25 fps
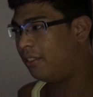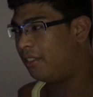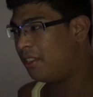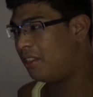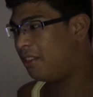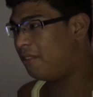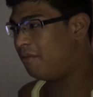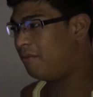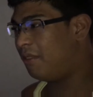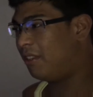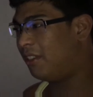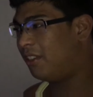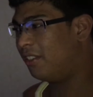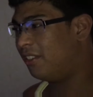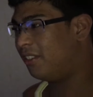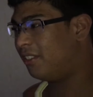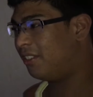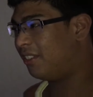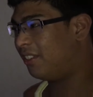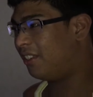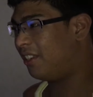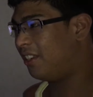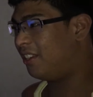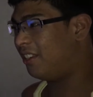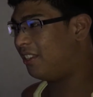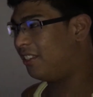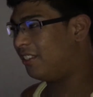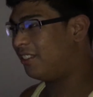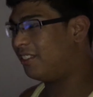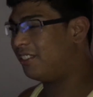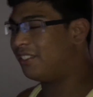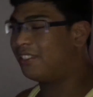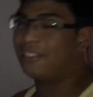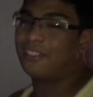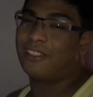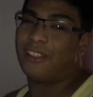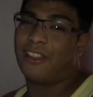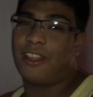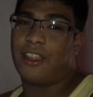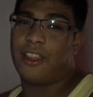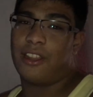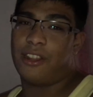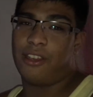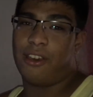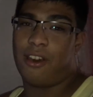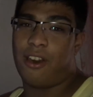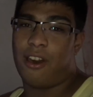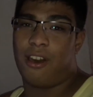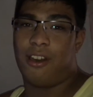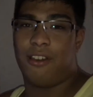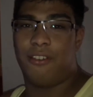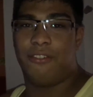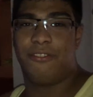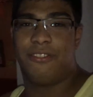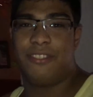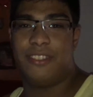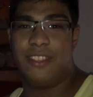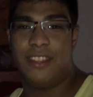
it means it is the start of